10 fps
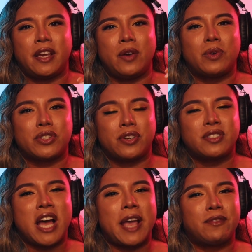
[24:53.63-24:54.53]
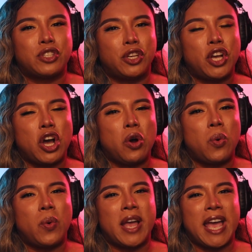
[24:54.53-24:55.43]
it was her time to
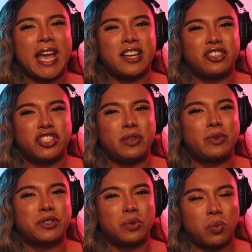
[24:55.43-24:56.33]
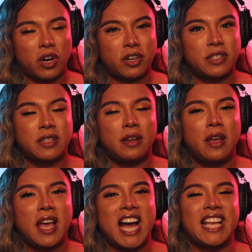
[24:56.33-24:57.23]
go and she was the worst
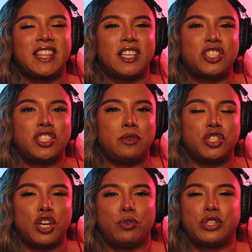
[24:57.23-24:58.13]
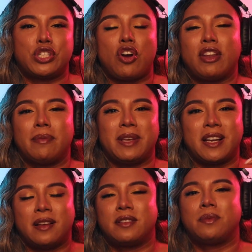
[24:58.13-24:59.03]
i think she chose scarlet
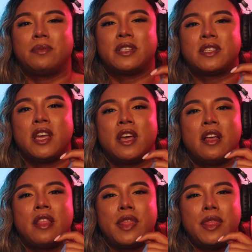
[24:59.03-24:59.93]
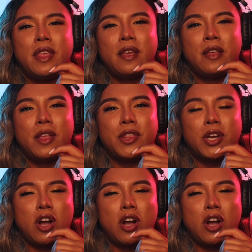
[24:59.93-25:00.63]
because it was the